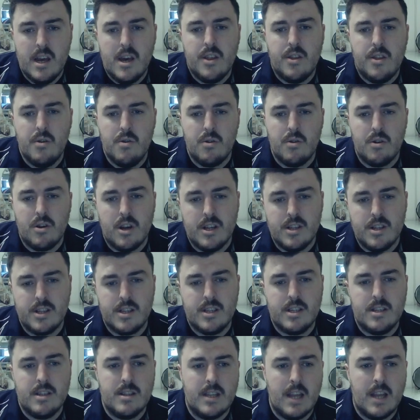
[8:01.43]
The organ
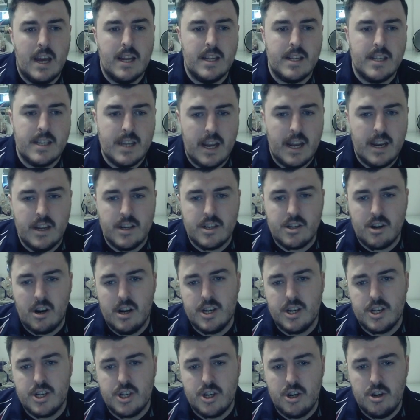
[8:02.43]
gun's dead center trying
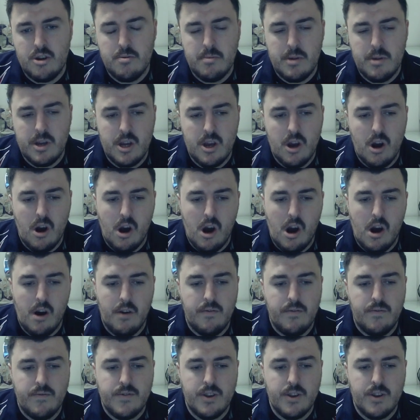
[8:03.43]
to shoot me
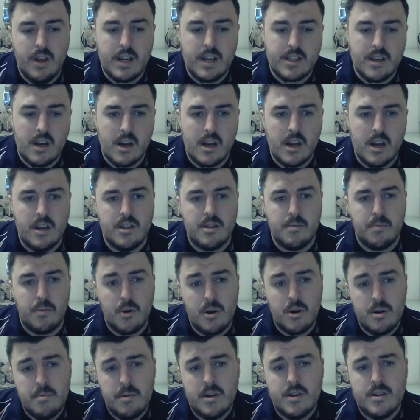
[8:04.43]
off. So that's our kind of
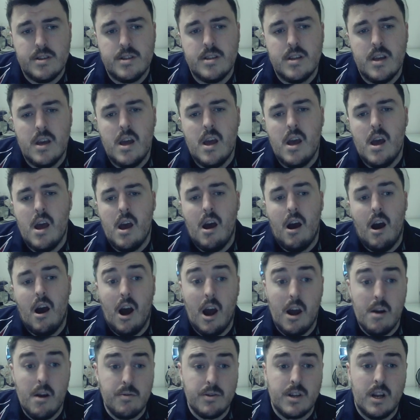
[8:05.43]
deployment.
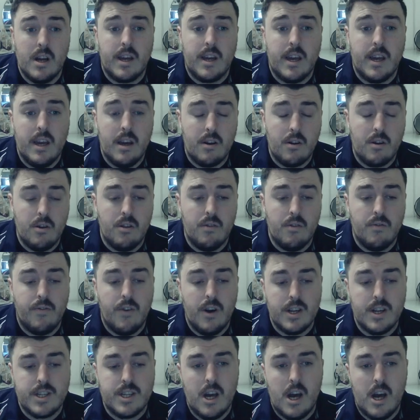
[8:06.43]
I was lucky I got the
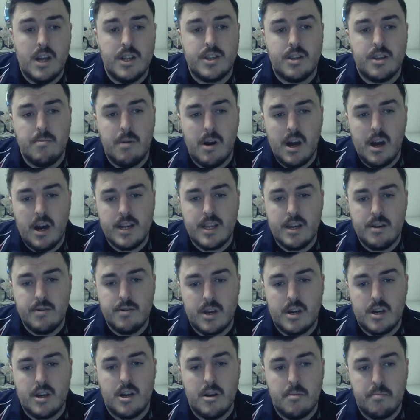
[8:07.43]
first turn. So my idea was
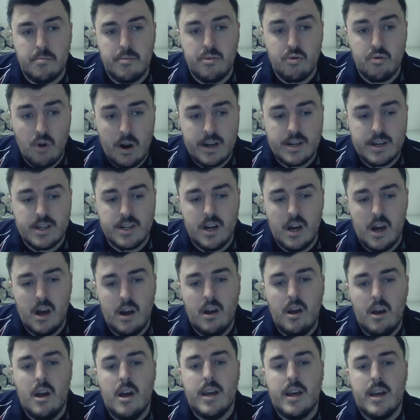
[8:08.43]
I'm going to pressure,
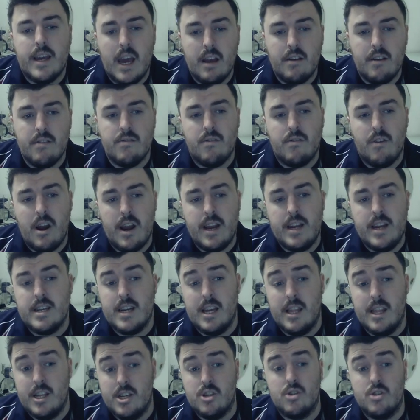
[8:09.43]
get in range,
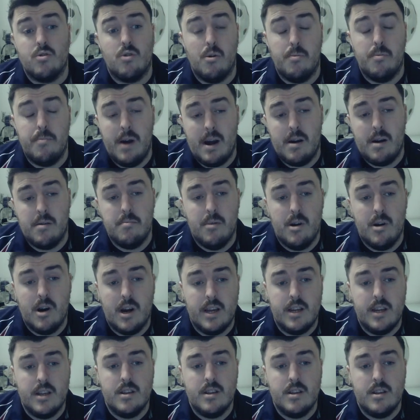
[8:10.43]
and then drop out my